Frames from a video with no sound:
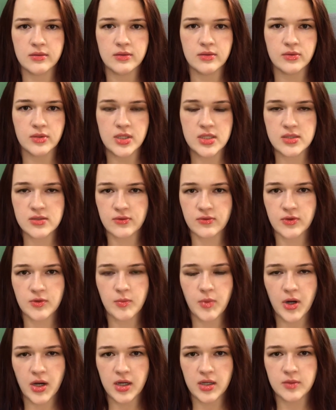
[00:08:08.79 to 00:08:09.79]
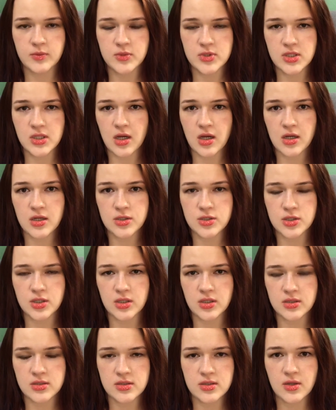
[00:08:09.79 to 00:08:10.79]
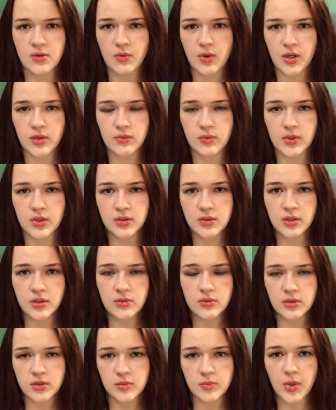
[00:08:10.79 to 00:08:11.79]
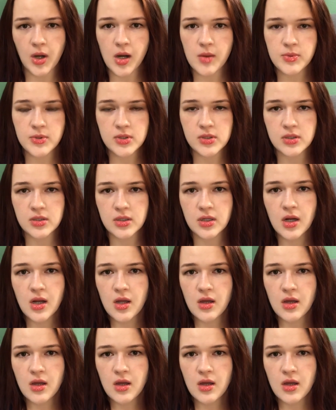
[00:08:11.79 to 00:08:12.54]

the rest of the body massage is quite well known and popular,